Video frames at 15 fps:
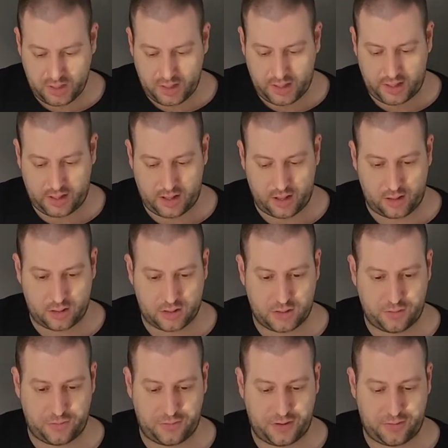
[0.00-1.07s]
and they
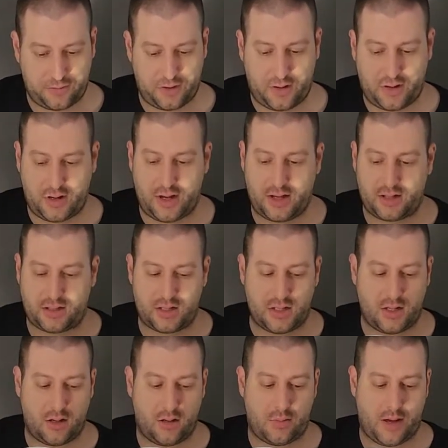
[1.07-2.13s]
also fit very
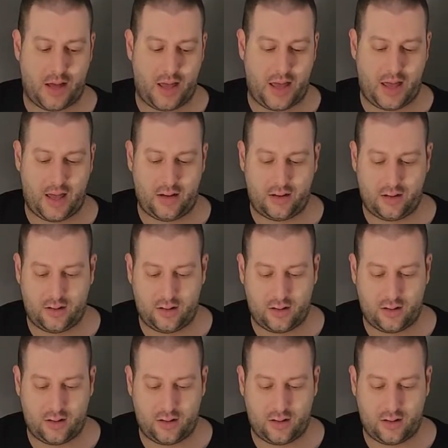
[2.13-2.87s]
nicely on my head.